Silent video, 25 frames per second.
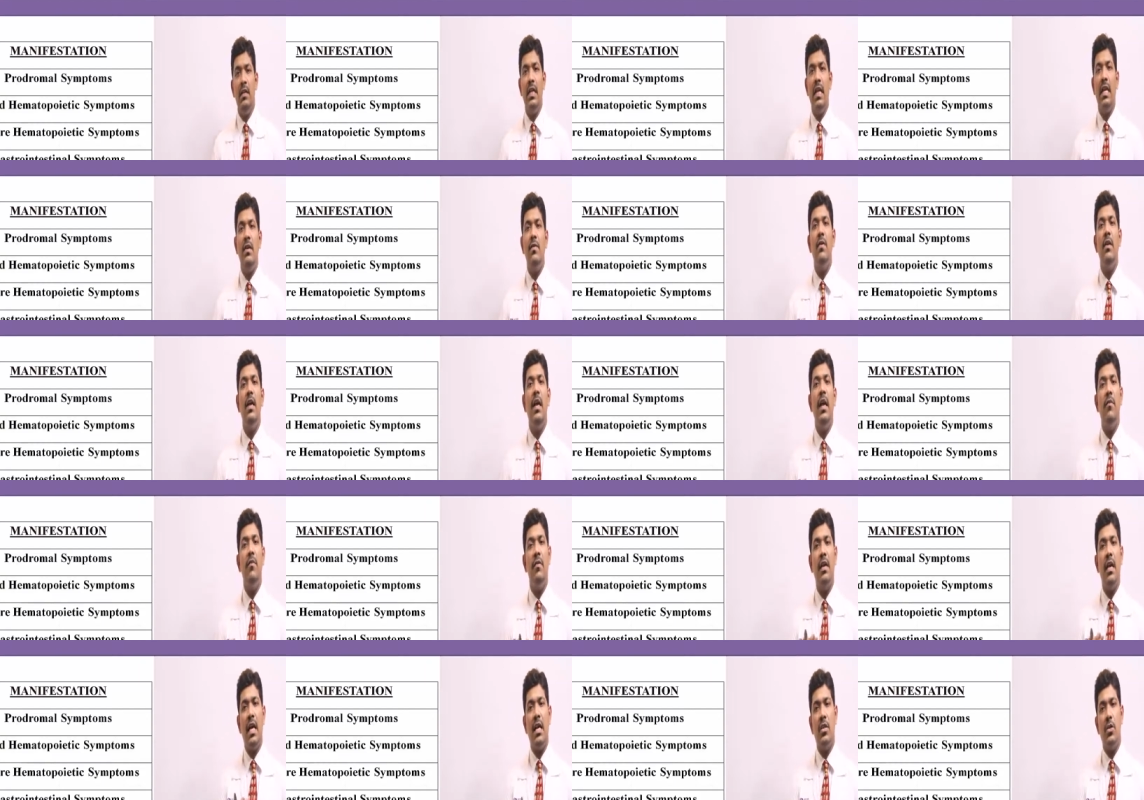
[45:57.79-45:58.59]
Then we
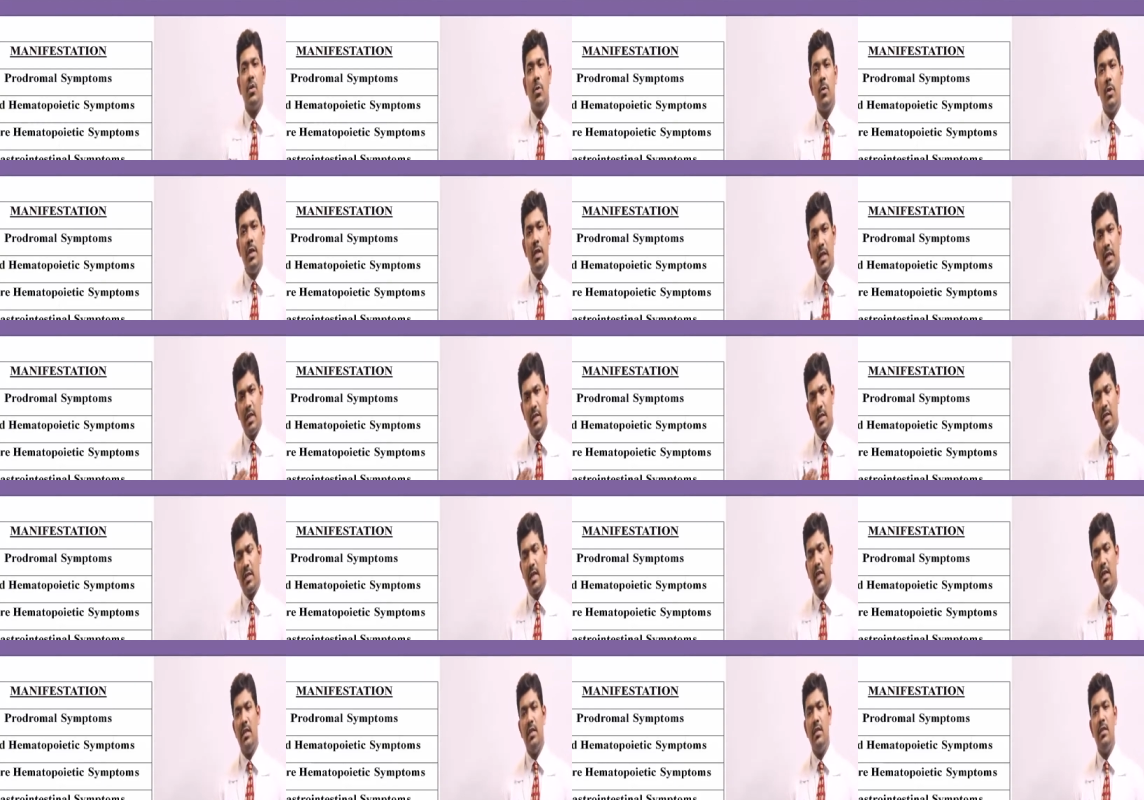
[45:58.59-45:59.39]
have
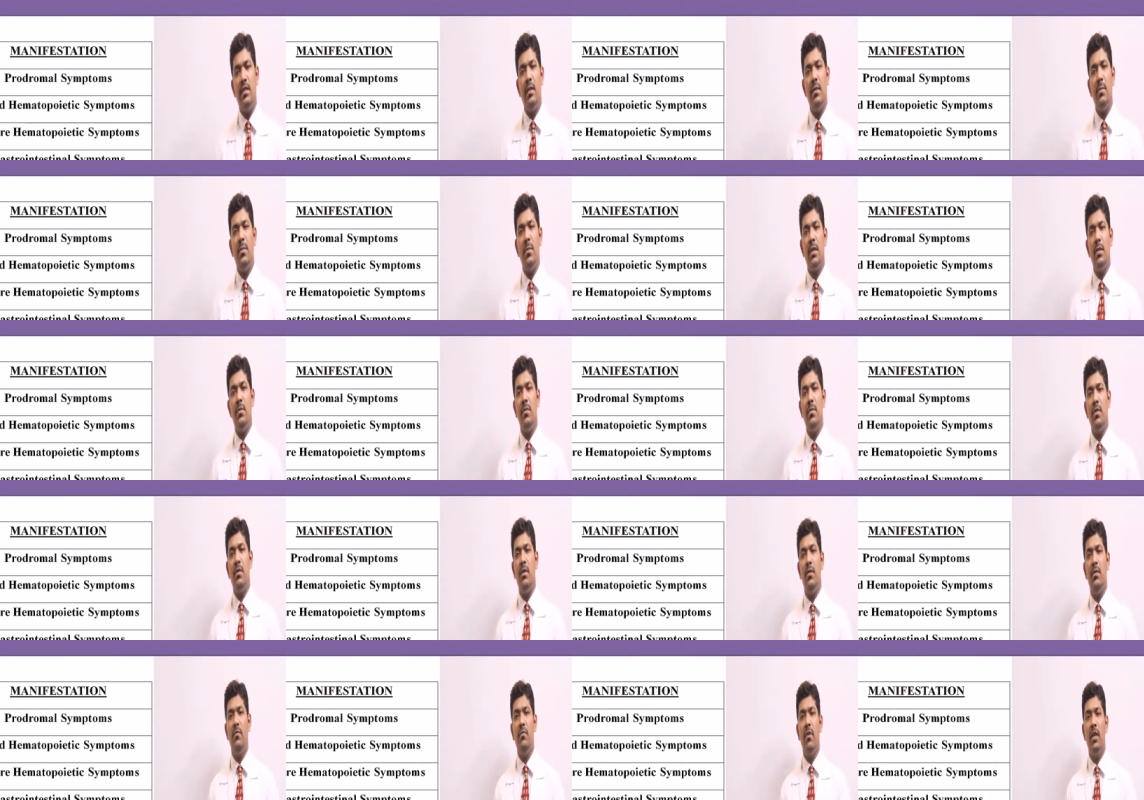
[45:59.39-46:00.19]
gastrointestinal
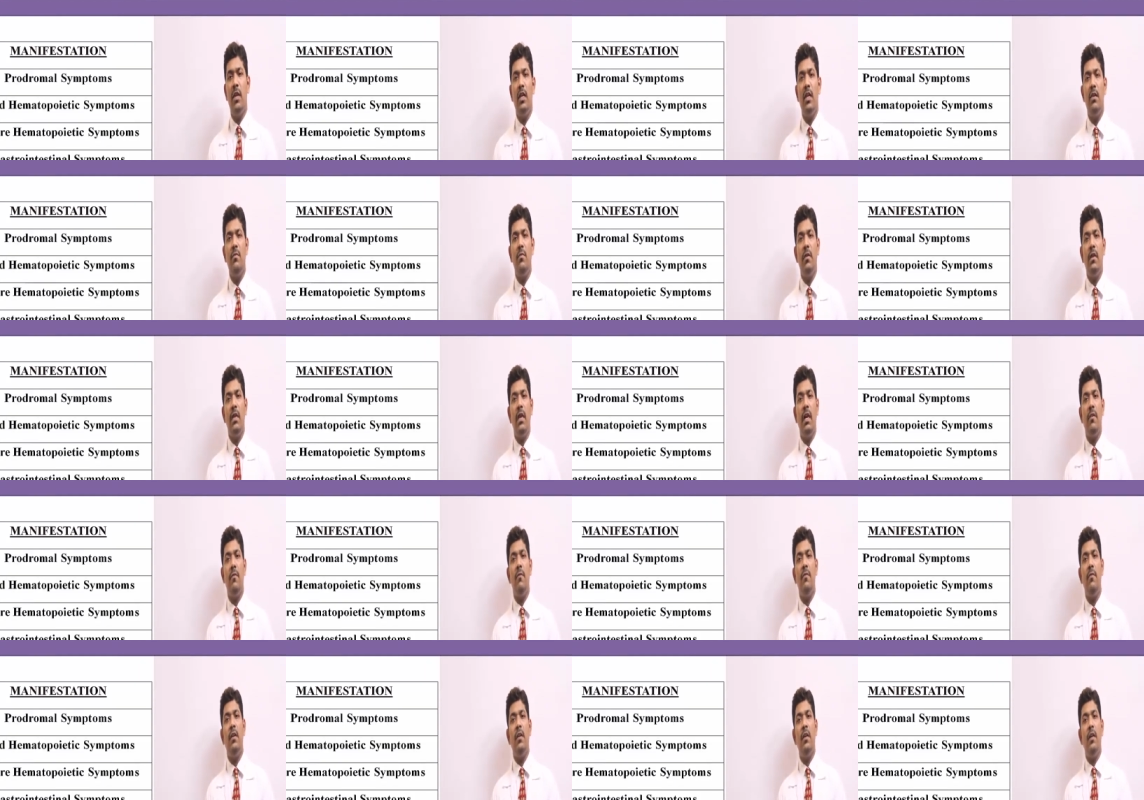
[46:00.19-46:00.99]
symptoms, wherein we
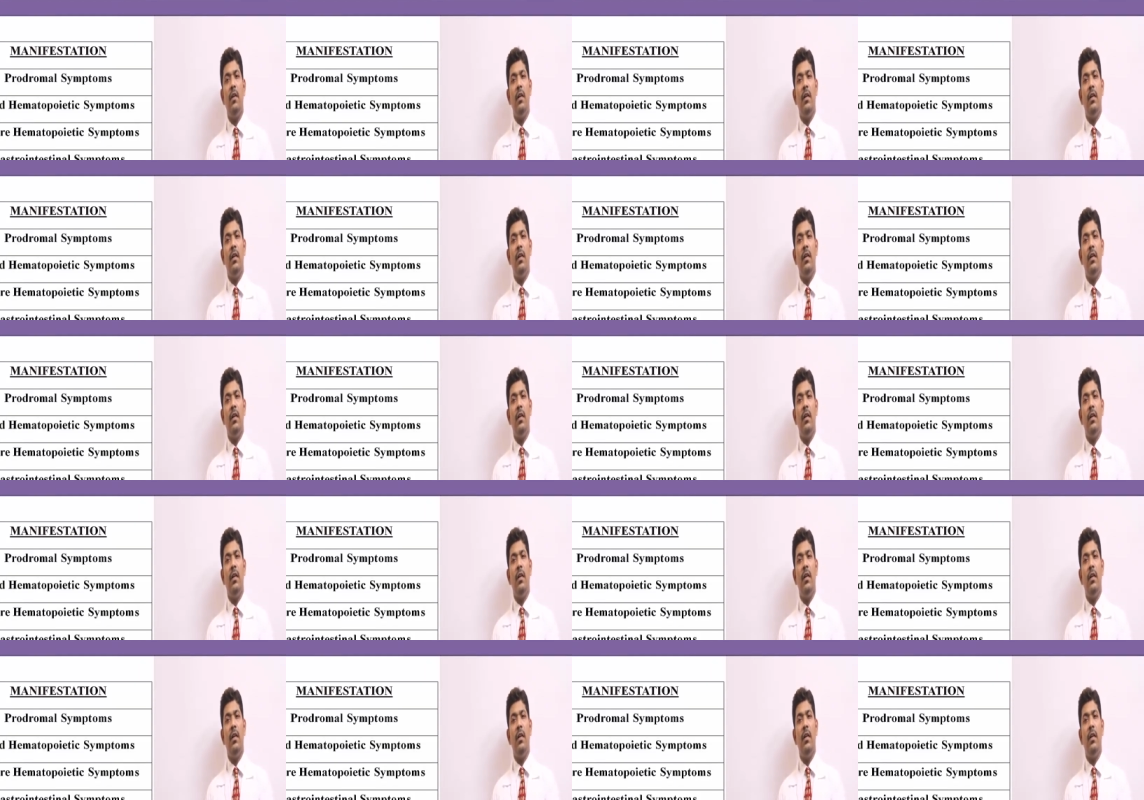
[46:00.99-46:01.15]
have